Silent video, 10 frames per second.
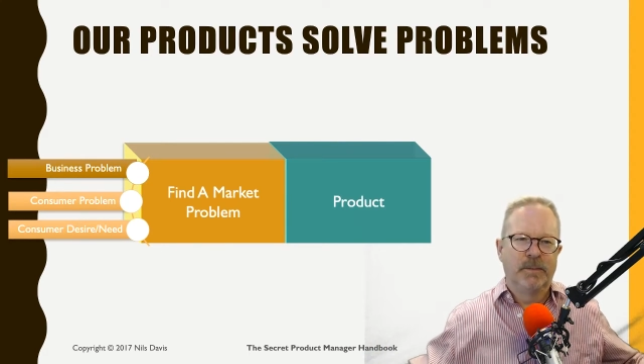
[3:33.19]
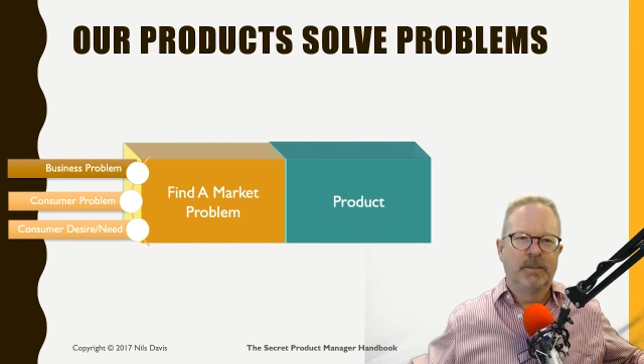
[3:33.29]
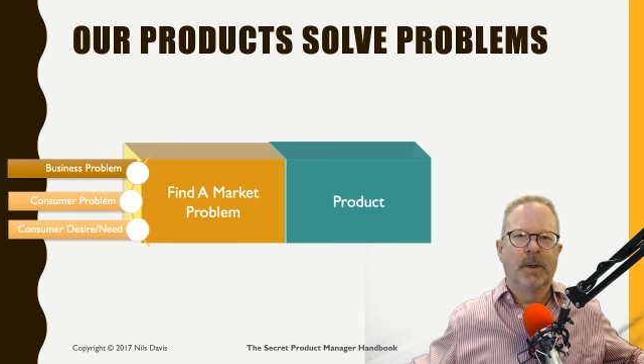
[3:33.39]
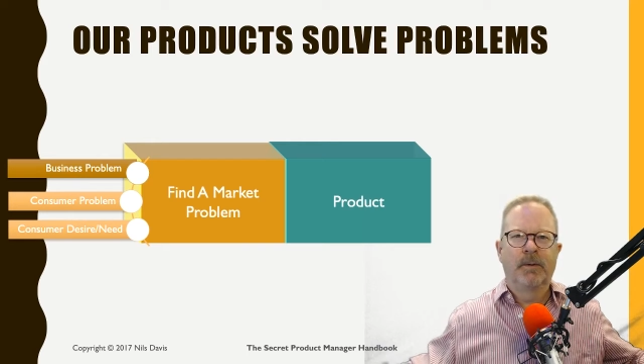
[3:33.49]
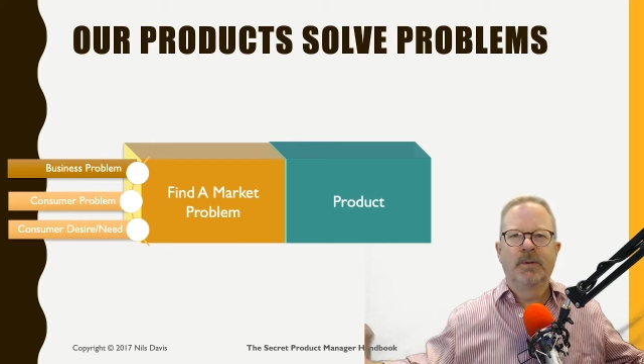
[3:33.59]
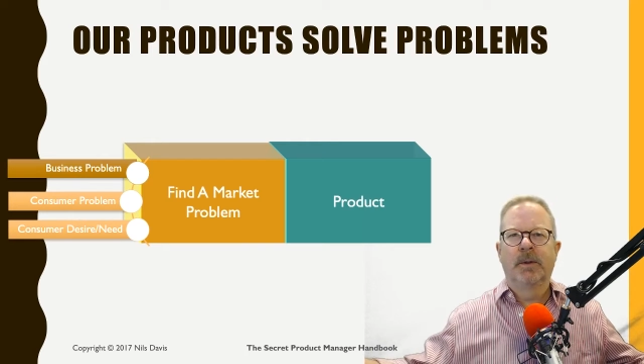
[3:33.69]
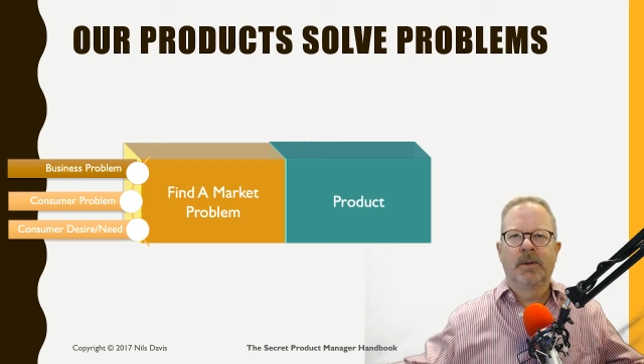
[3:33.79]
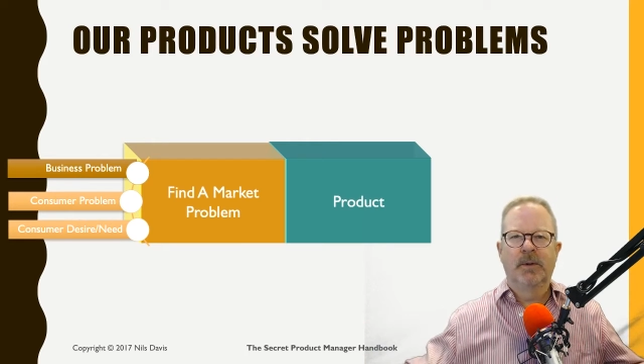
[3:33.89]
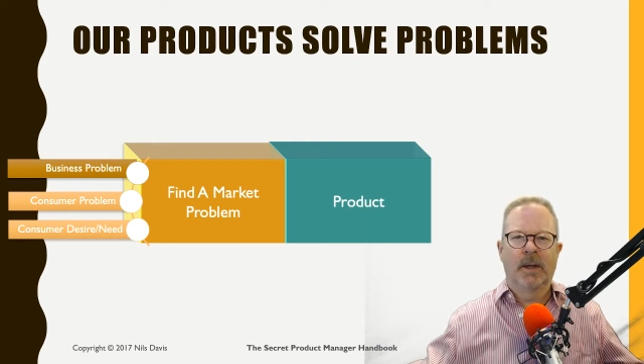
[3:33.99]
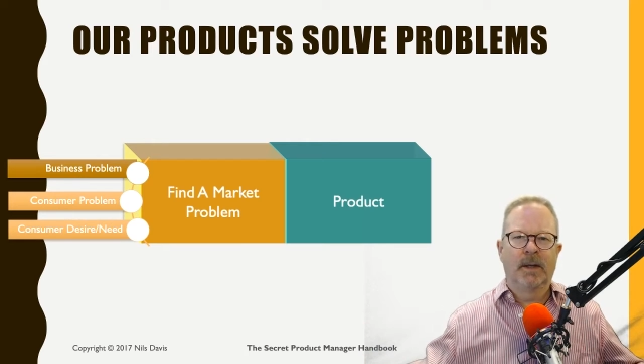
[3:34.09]
People always
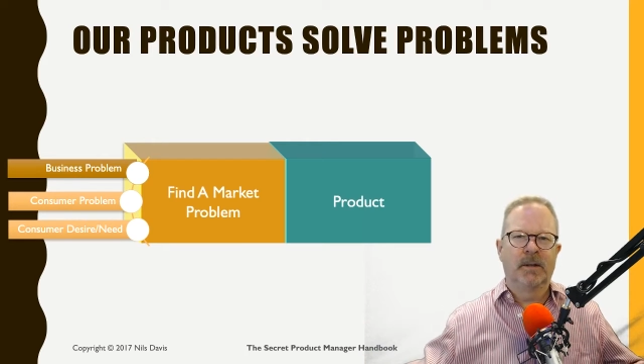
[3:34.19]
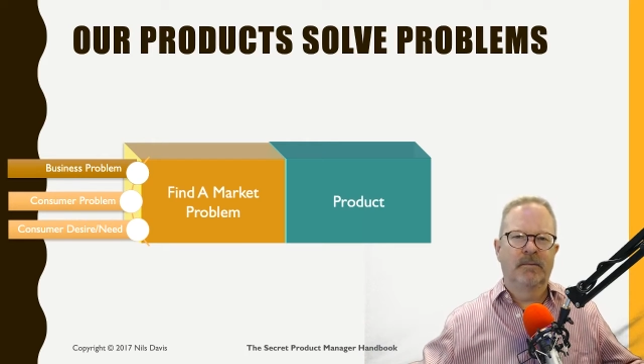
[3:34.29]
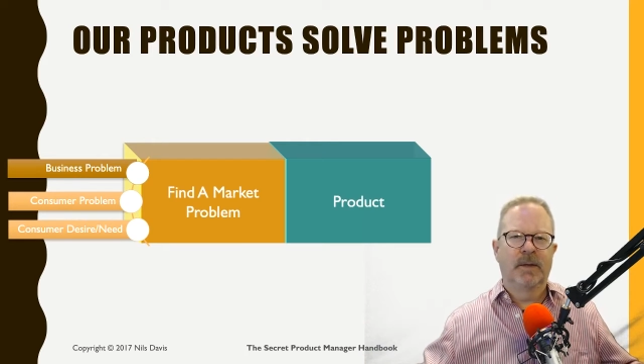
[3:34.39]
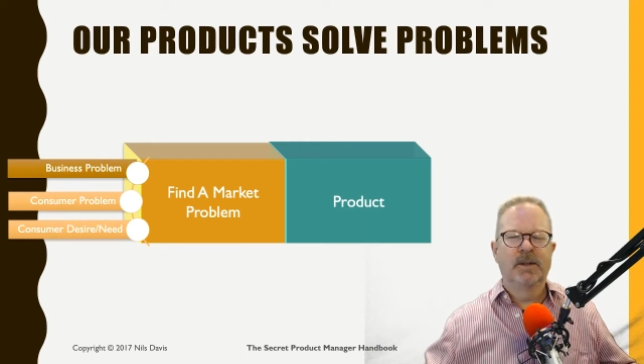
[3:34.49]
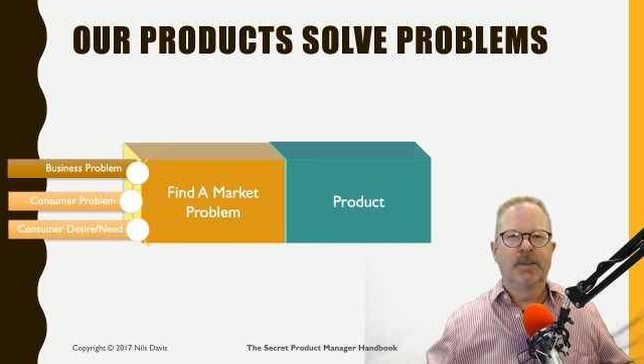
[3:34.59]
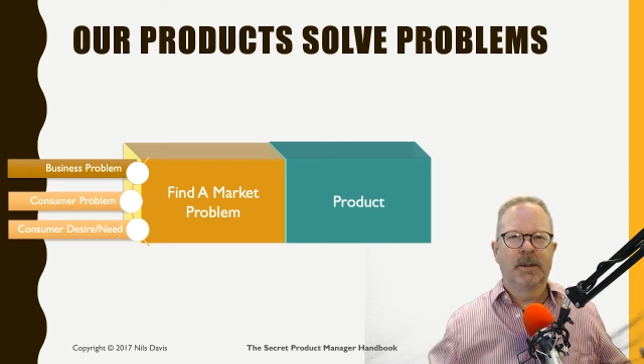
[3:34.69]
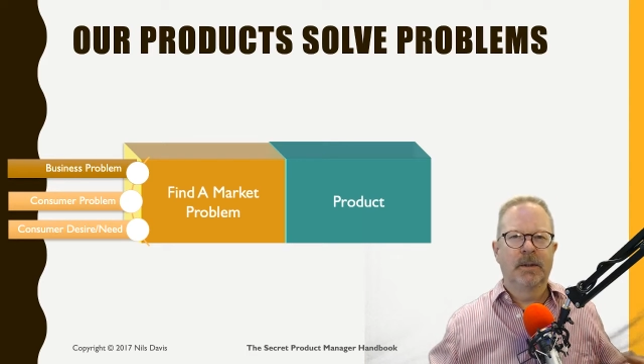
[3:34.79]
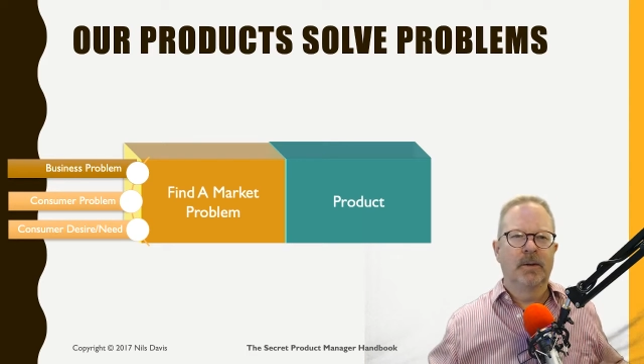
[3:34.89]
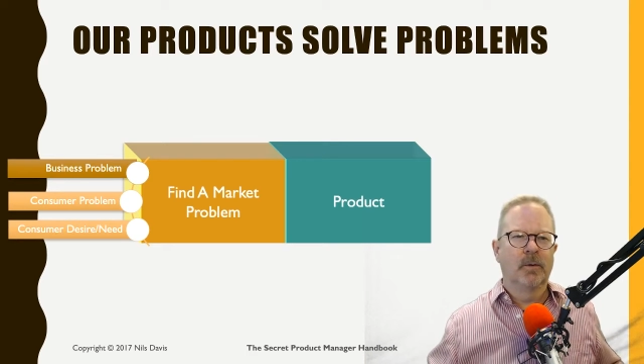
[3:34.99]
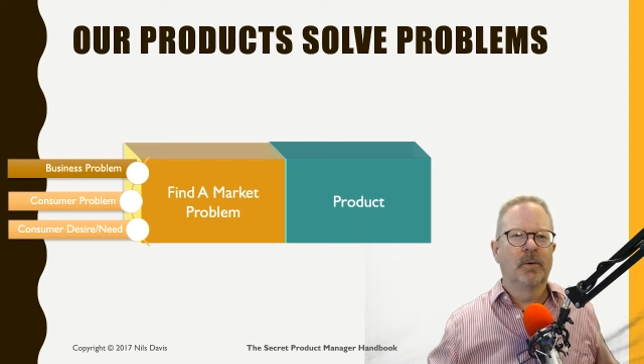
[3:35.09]
want to do active things,
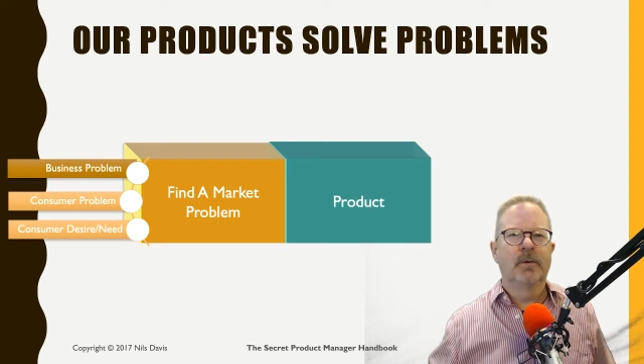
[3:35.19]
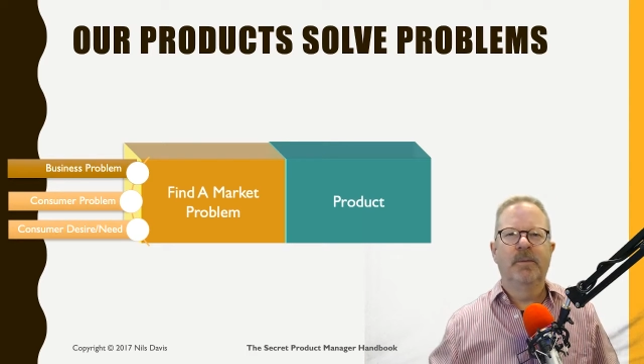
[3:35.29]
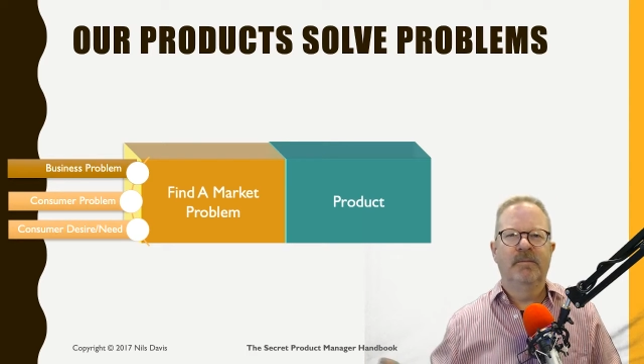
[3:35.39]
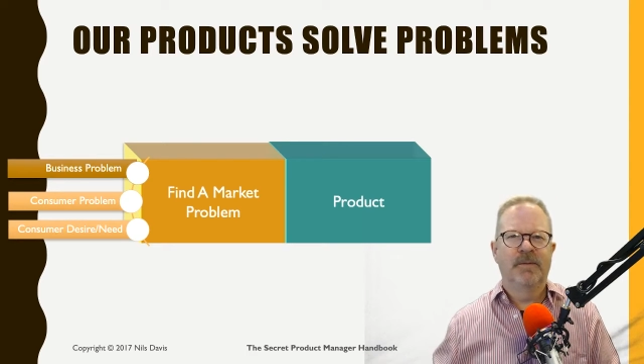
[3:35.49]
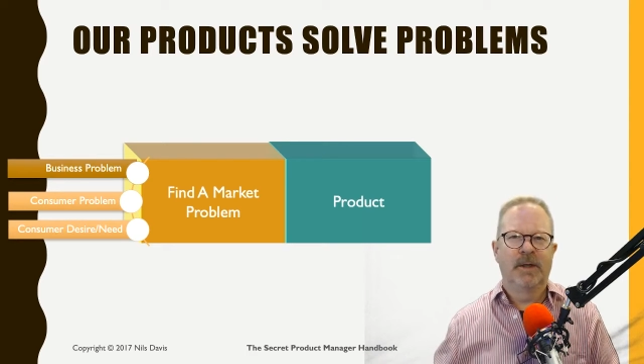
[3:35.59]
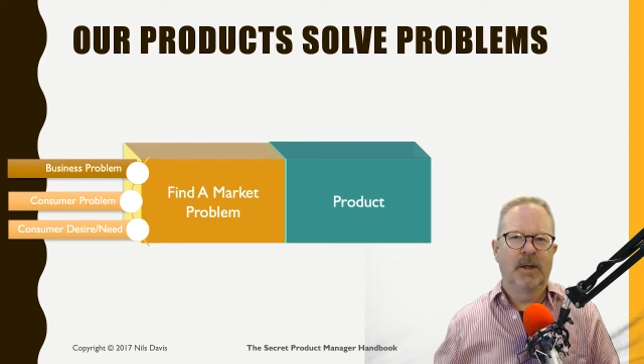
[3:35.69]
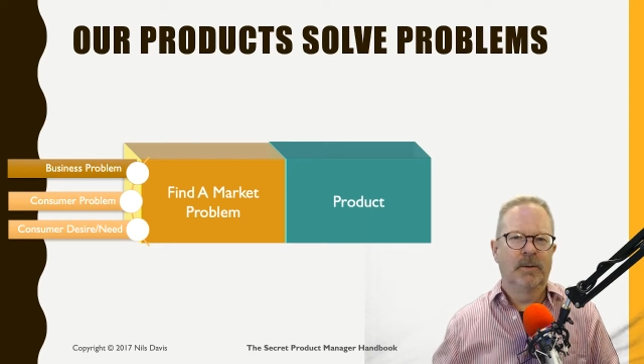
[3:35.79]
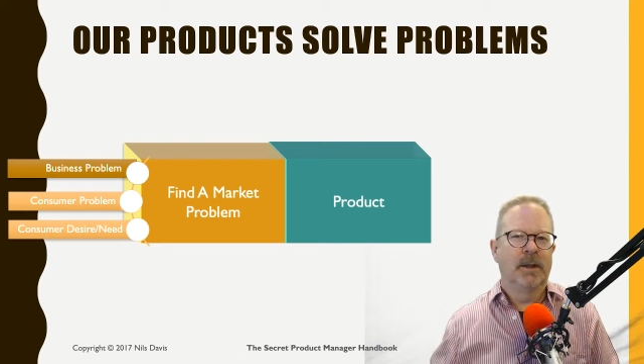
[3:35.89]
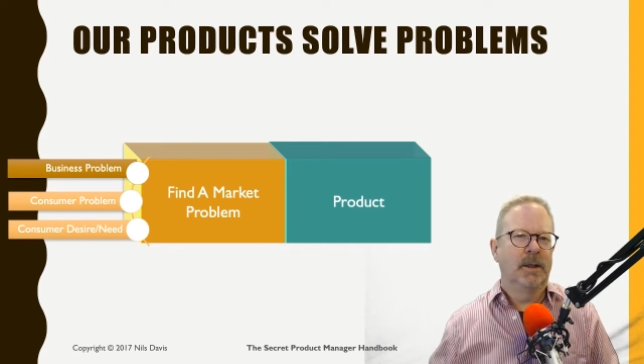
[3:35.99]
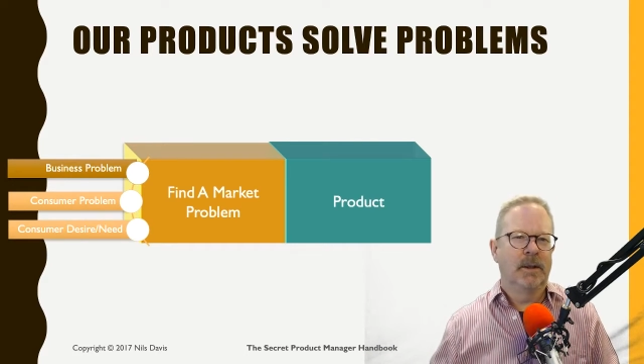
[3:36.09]
but in order to be
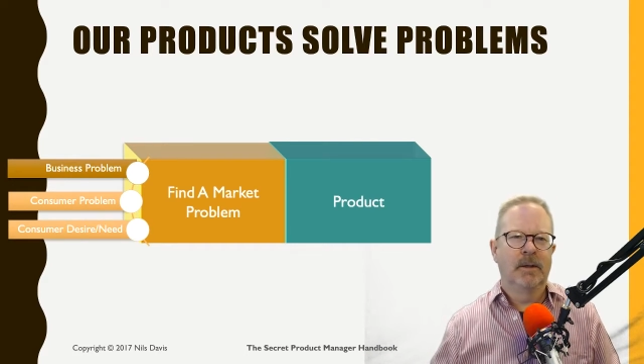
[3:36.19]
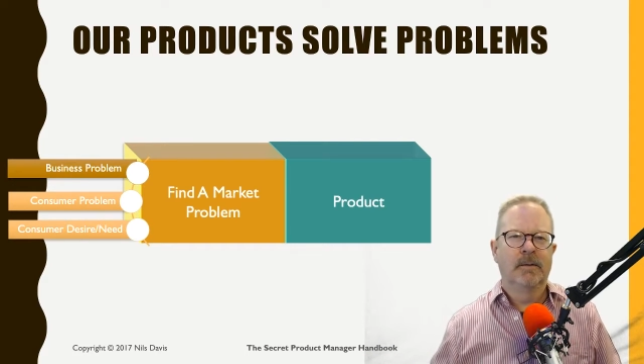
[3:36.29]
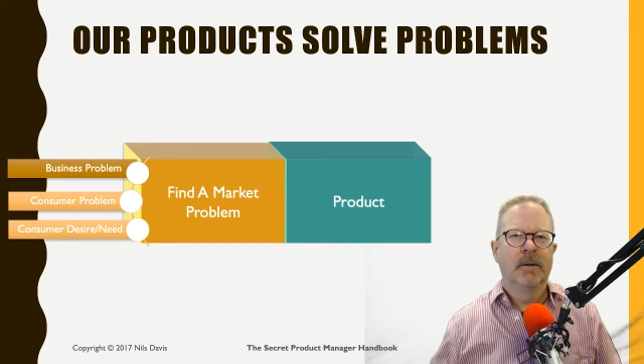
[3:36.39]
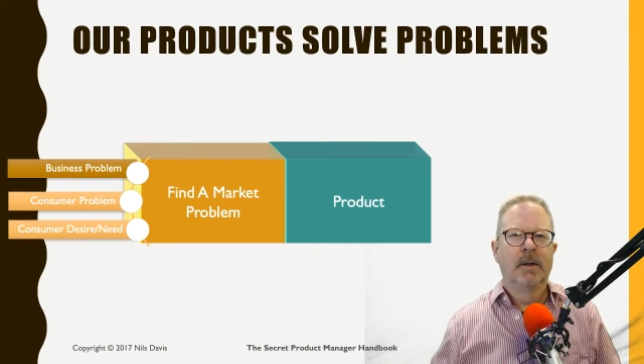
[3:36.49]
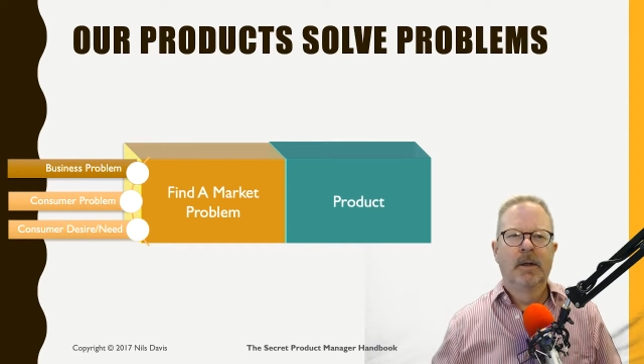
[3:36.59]
videoed, they needed